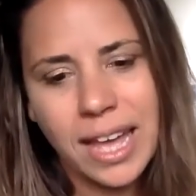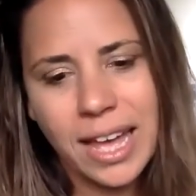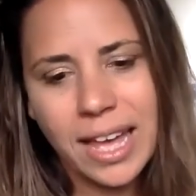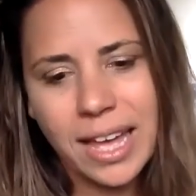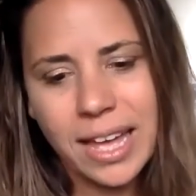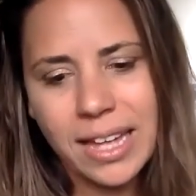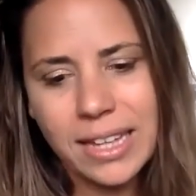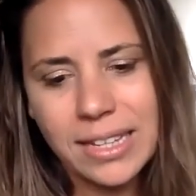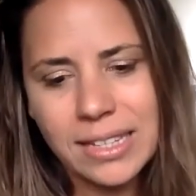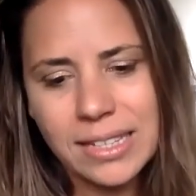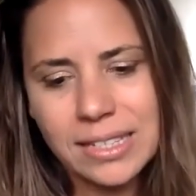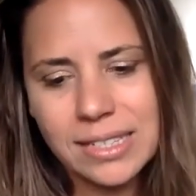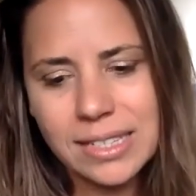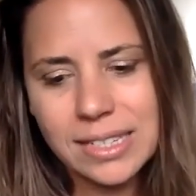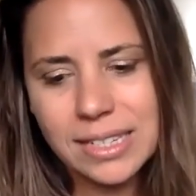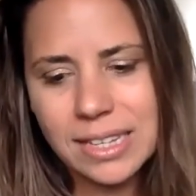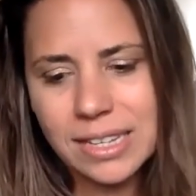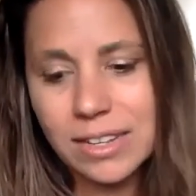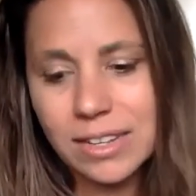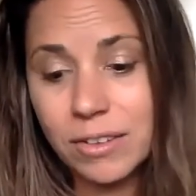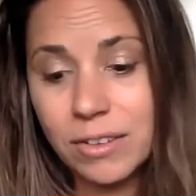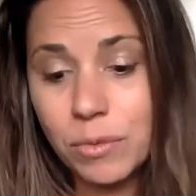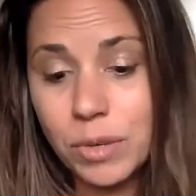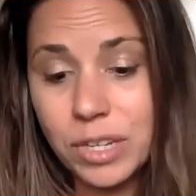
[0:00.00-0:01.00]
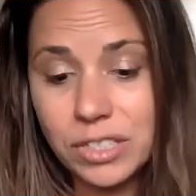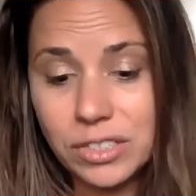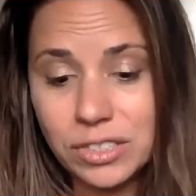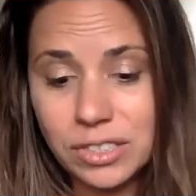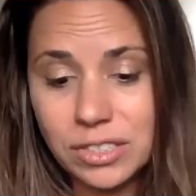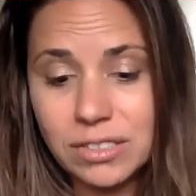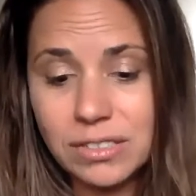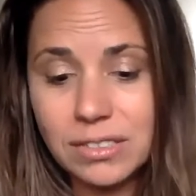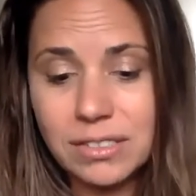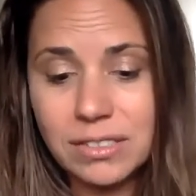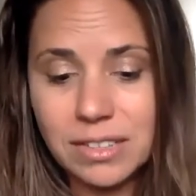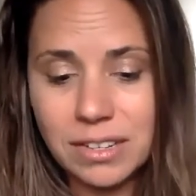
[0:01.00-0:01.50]
And, you know, which
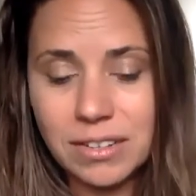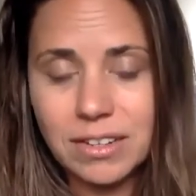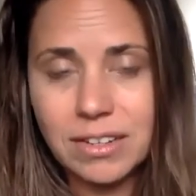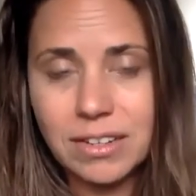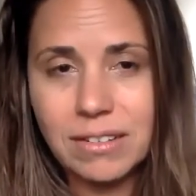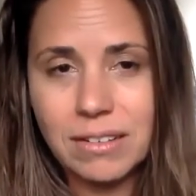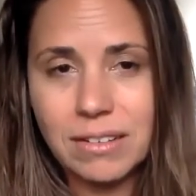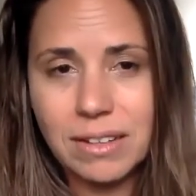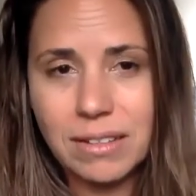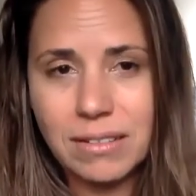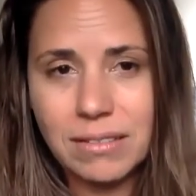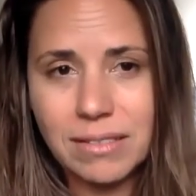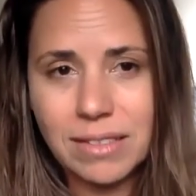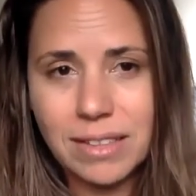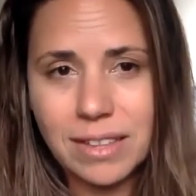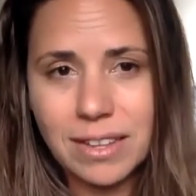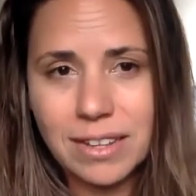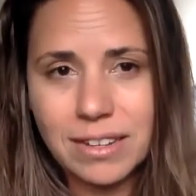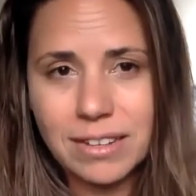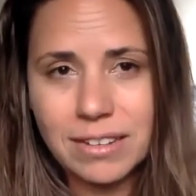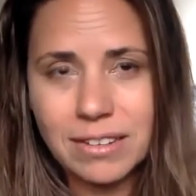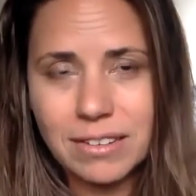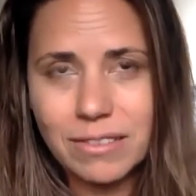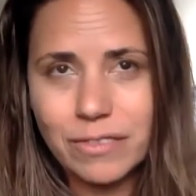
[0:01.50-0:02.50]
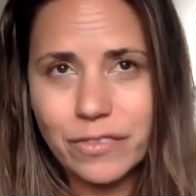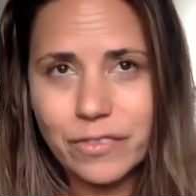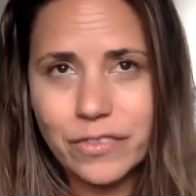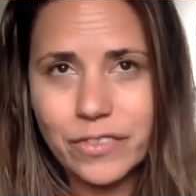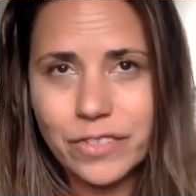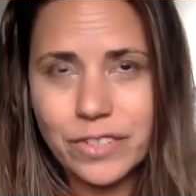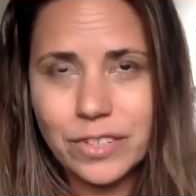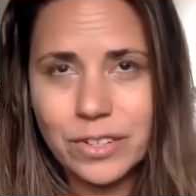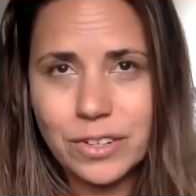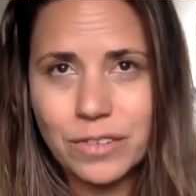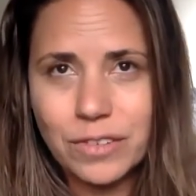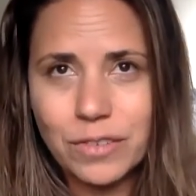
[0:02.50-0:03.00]
is, you know, a lot of
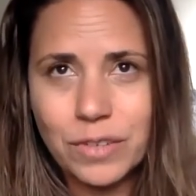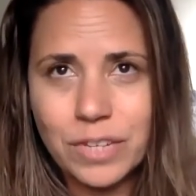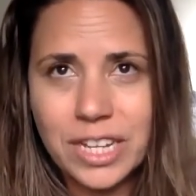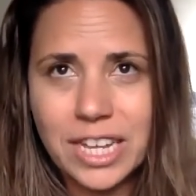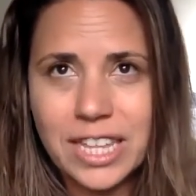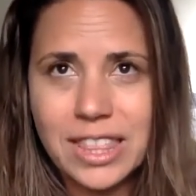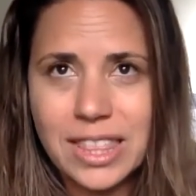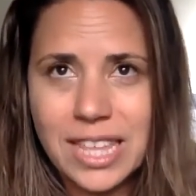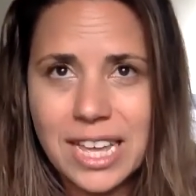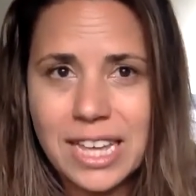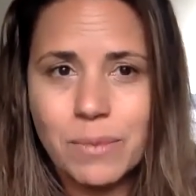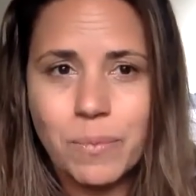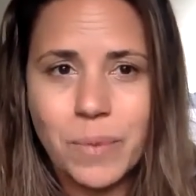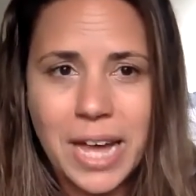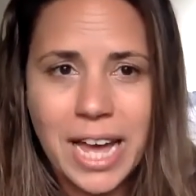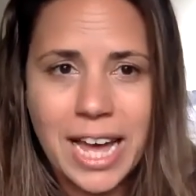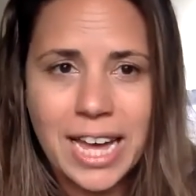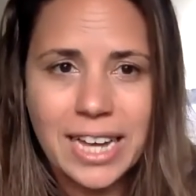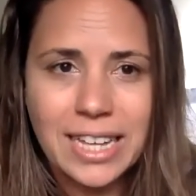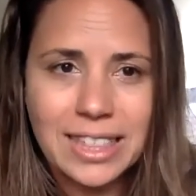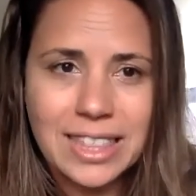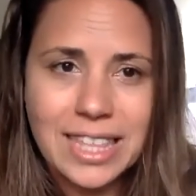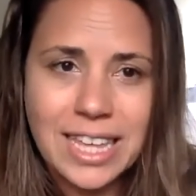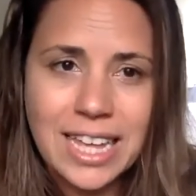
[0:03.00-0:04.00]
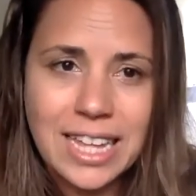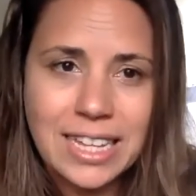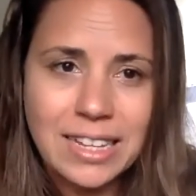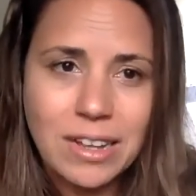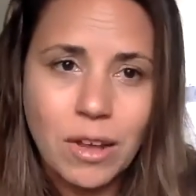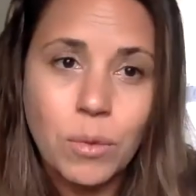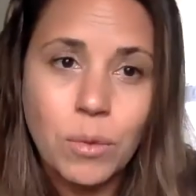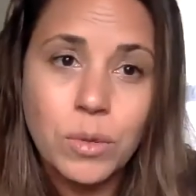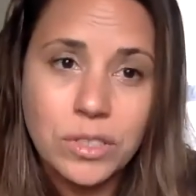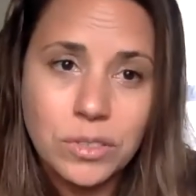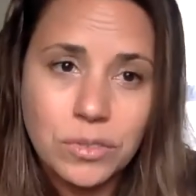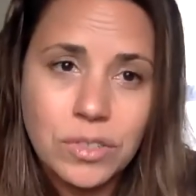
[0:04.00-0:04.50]
sort of when I think back then,
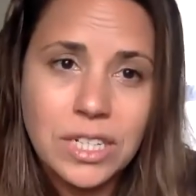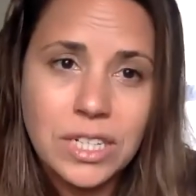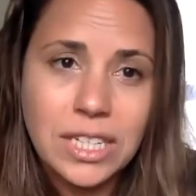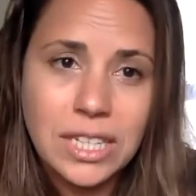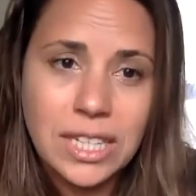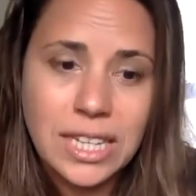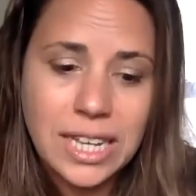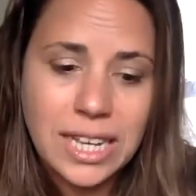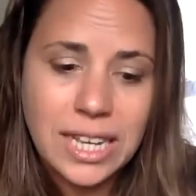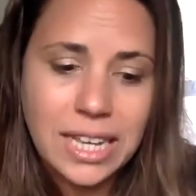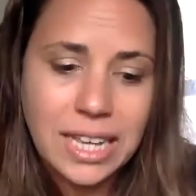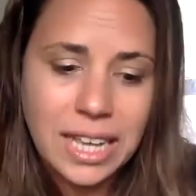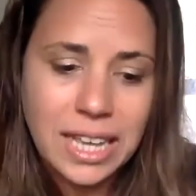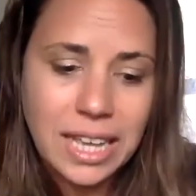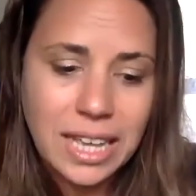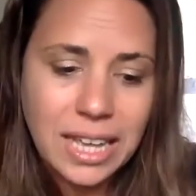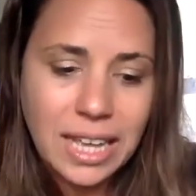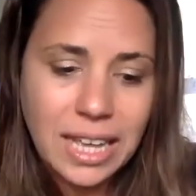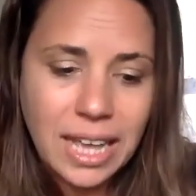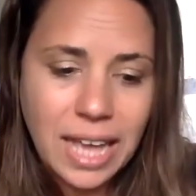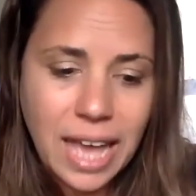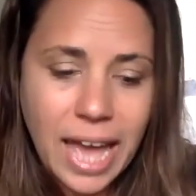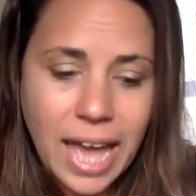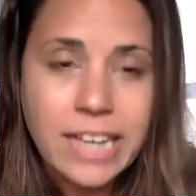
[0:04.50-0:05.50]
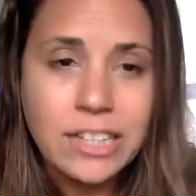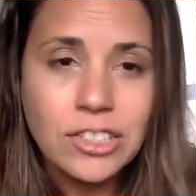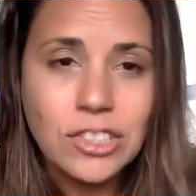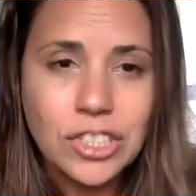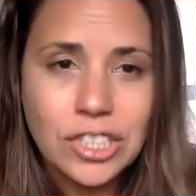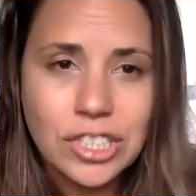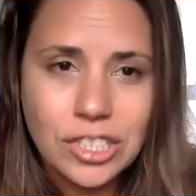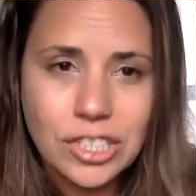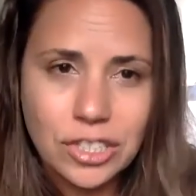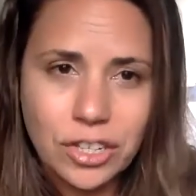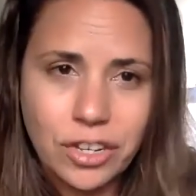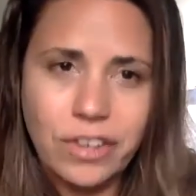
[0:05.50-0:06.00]
I was really
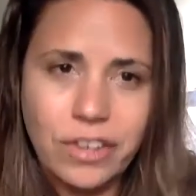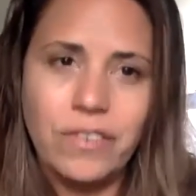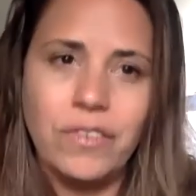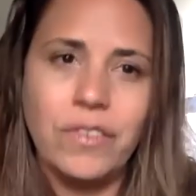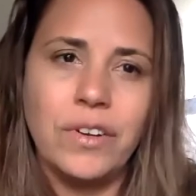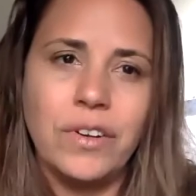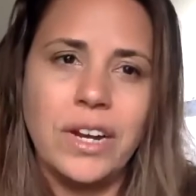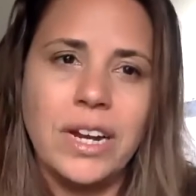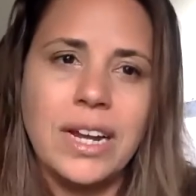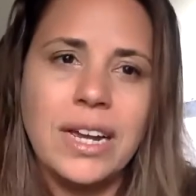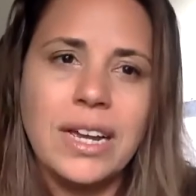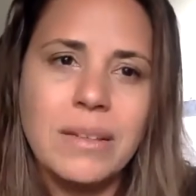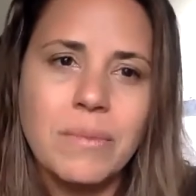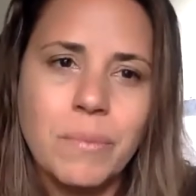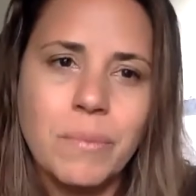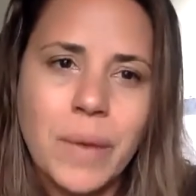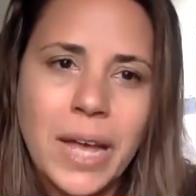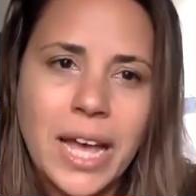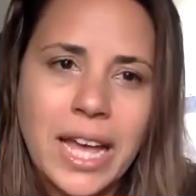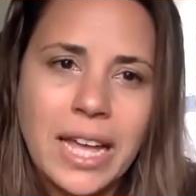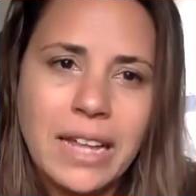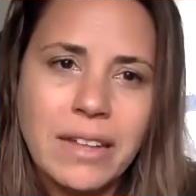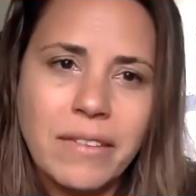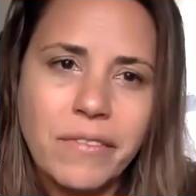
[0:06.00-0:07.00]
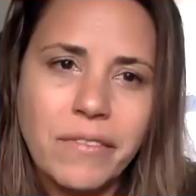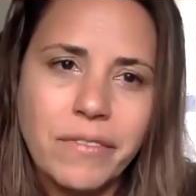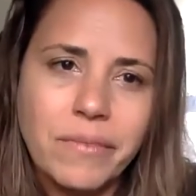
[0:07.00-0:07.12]
anxious over it, but